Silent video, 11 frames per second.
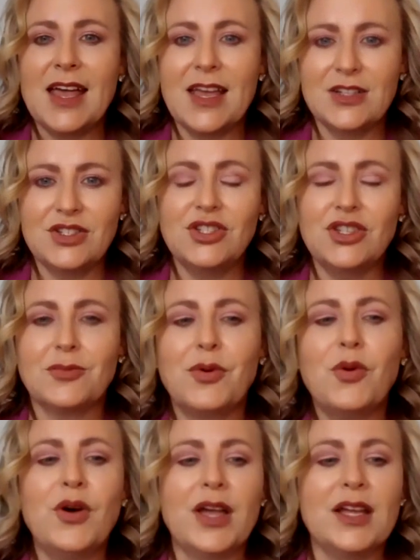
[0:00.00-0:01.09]
And to your
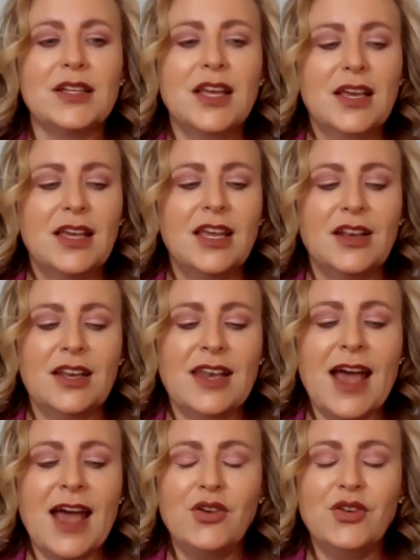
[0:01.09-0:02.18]
point, it
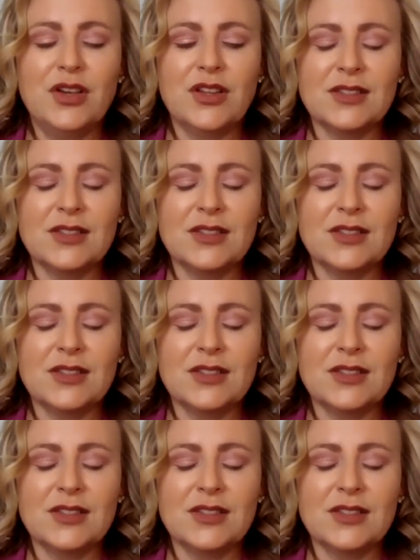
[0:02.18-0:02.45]
now,